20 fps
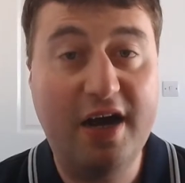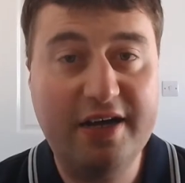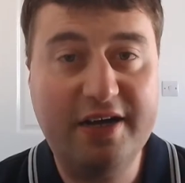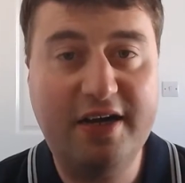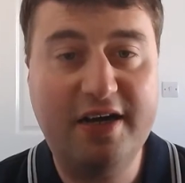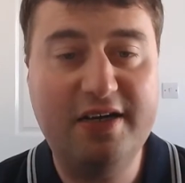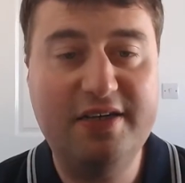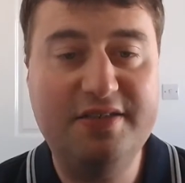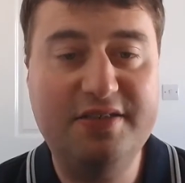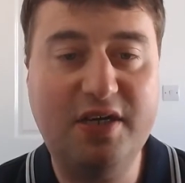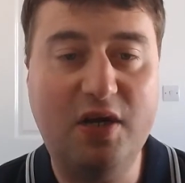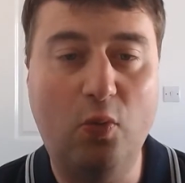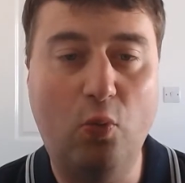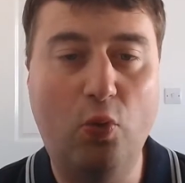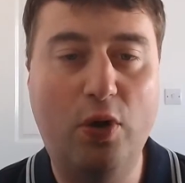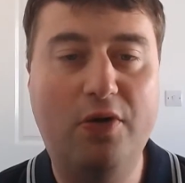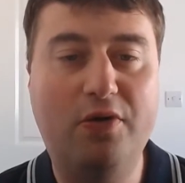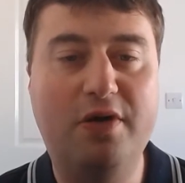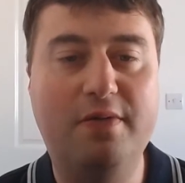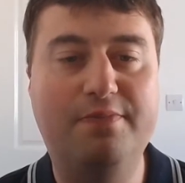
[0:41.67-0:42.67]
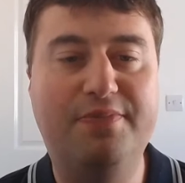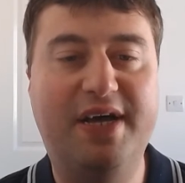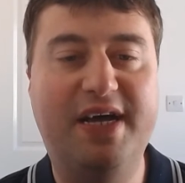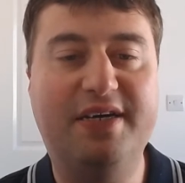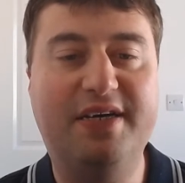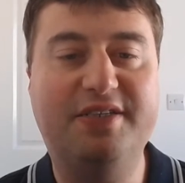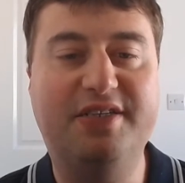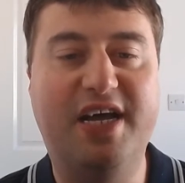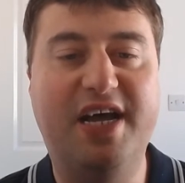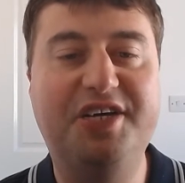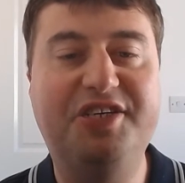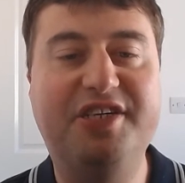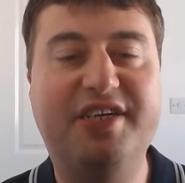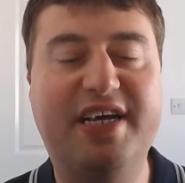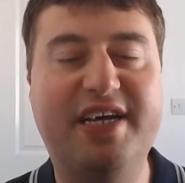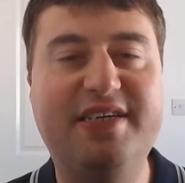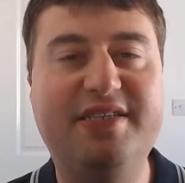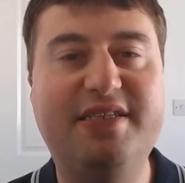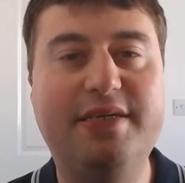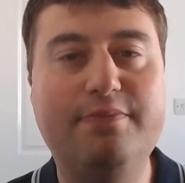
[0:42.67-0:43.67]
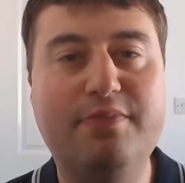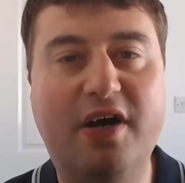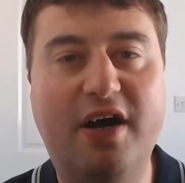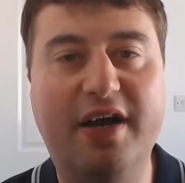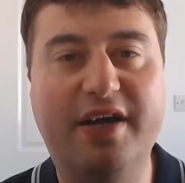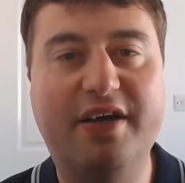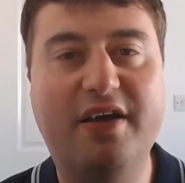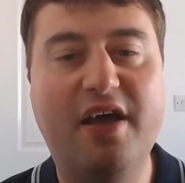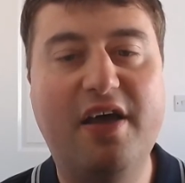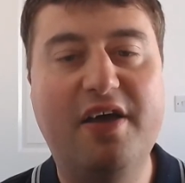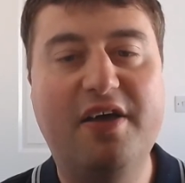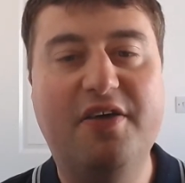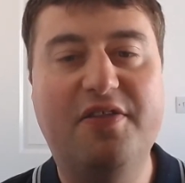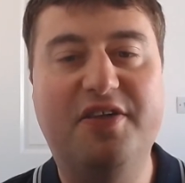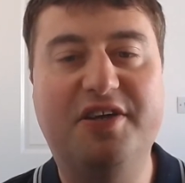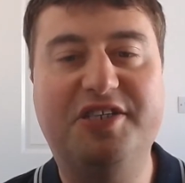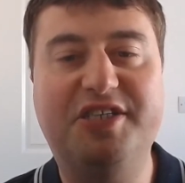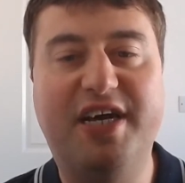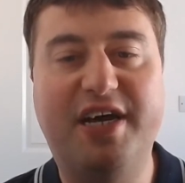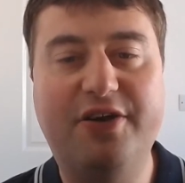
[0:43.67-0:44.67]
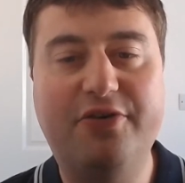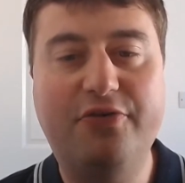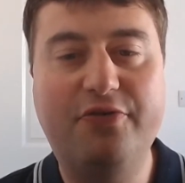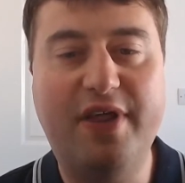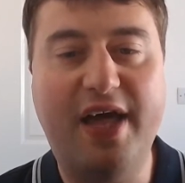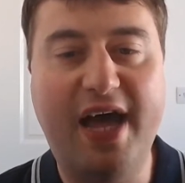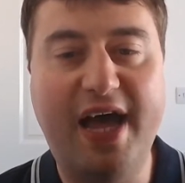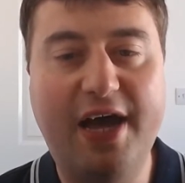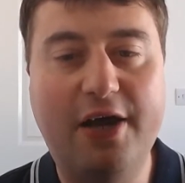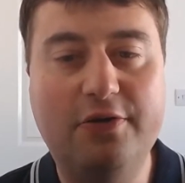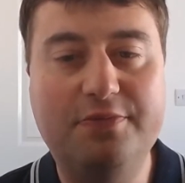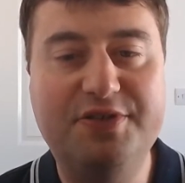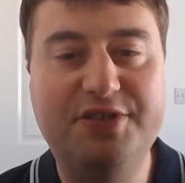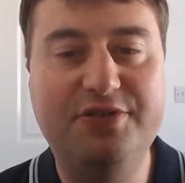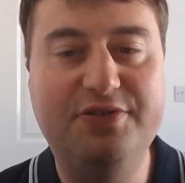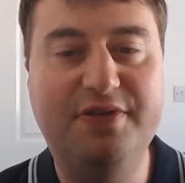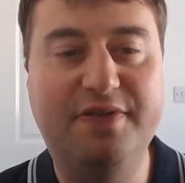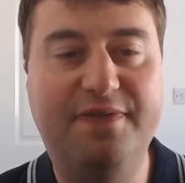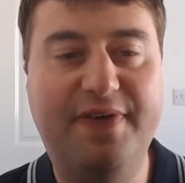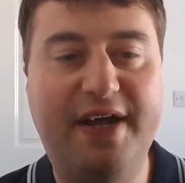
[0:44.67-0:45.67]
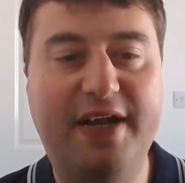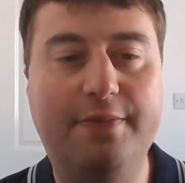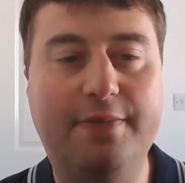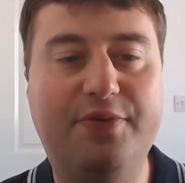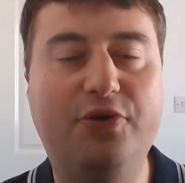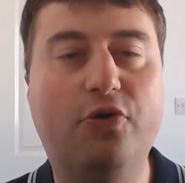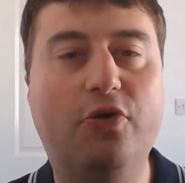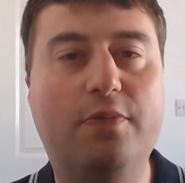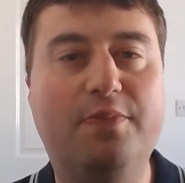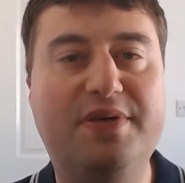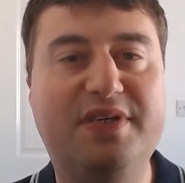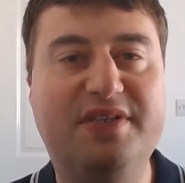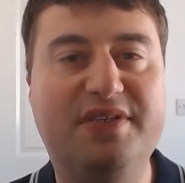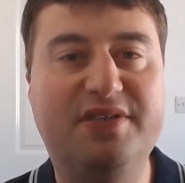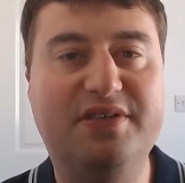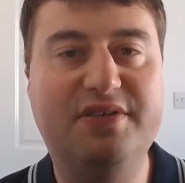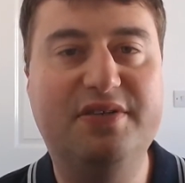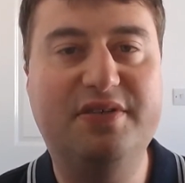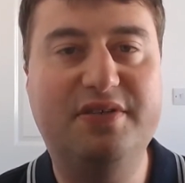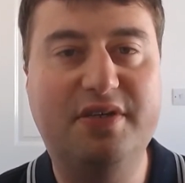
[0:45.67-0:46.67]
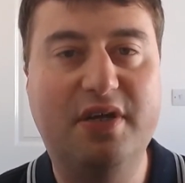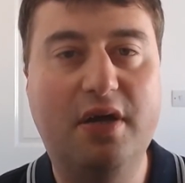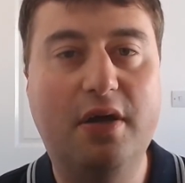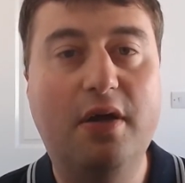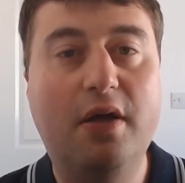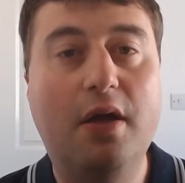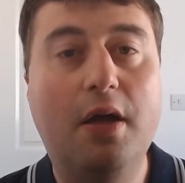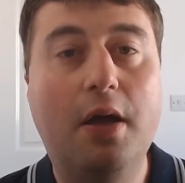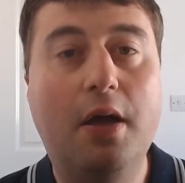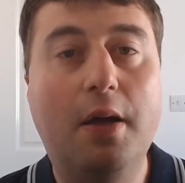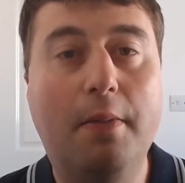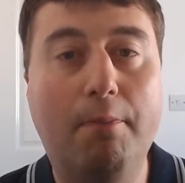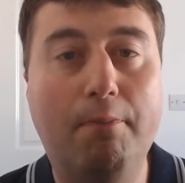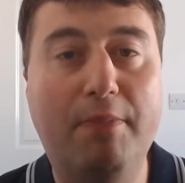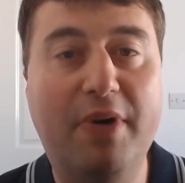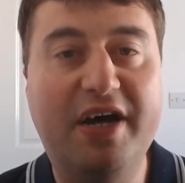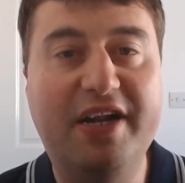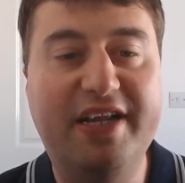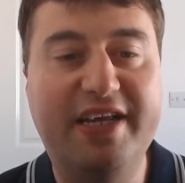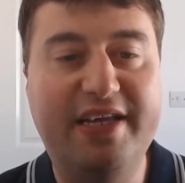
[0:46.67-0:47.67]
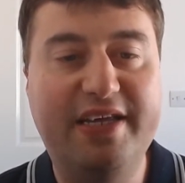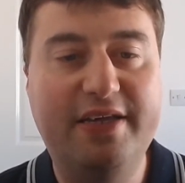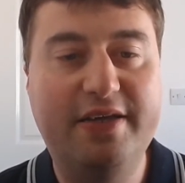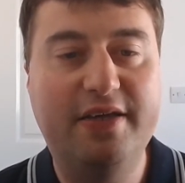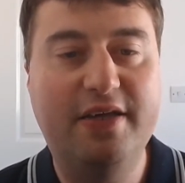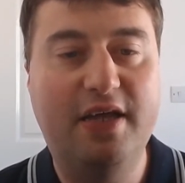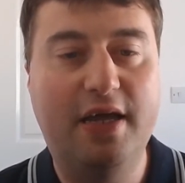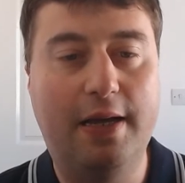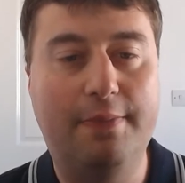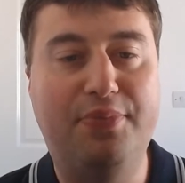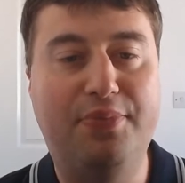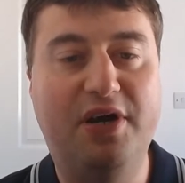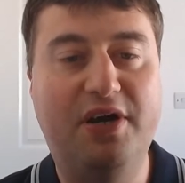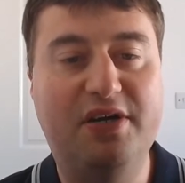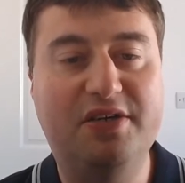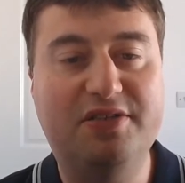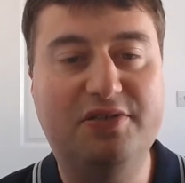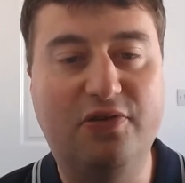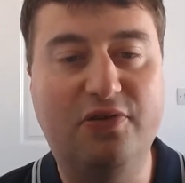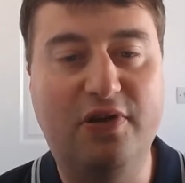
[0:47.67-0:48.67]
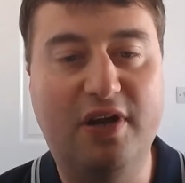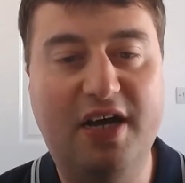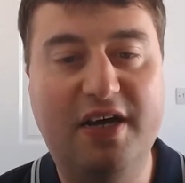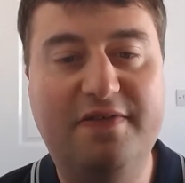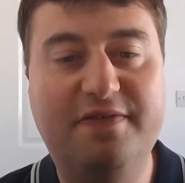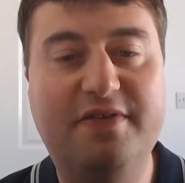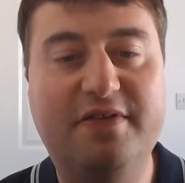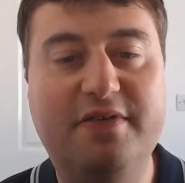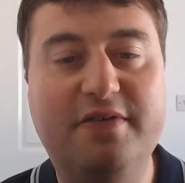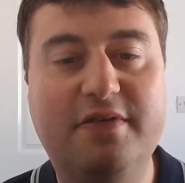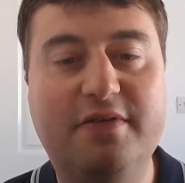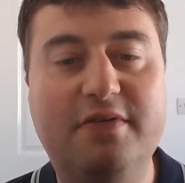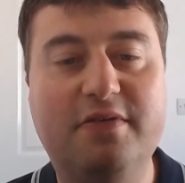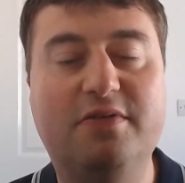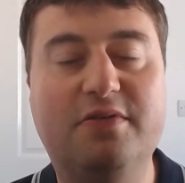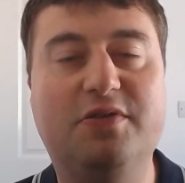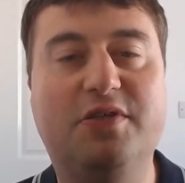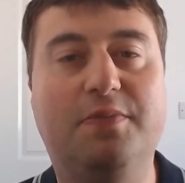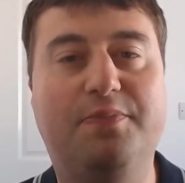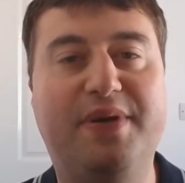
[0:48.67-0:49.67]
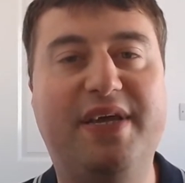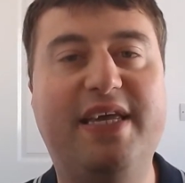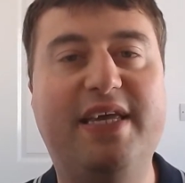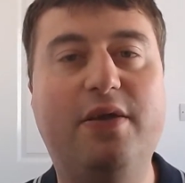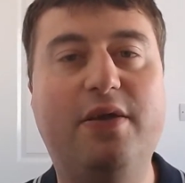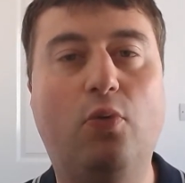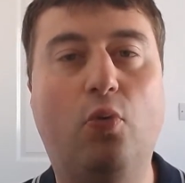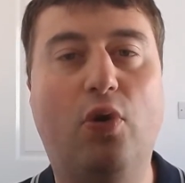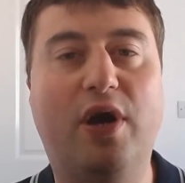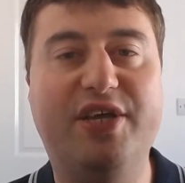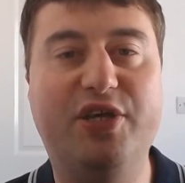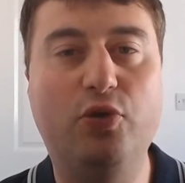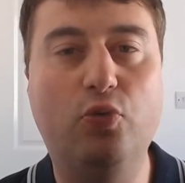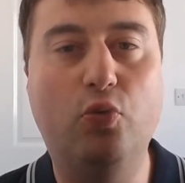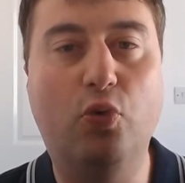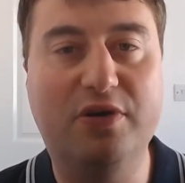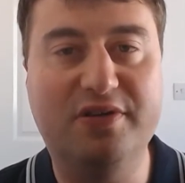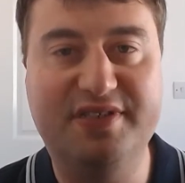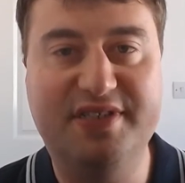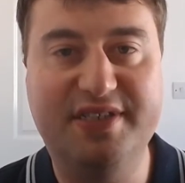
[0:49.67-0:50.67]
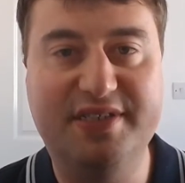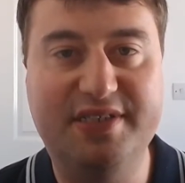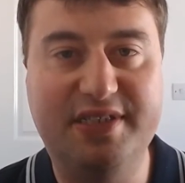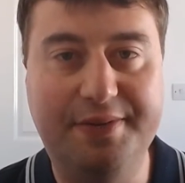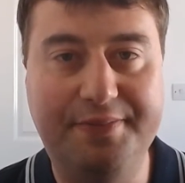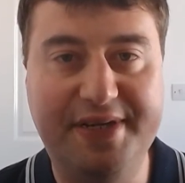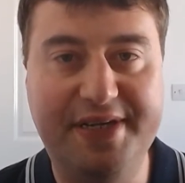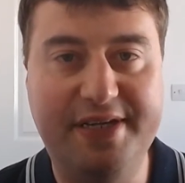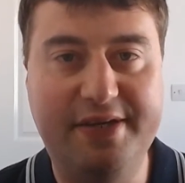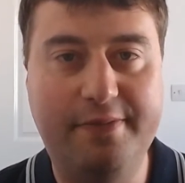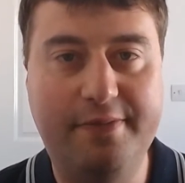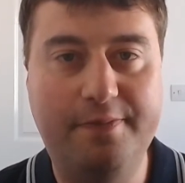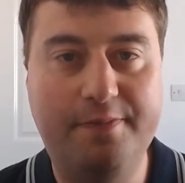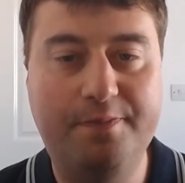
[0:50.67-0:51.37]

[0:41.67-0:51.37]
guys, and welcome back to Educating Mike, the channel that helps you develop your business, money and personal life to be where you want it to be.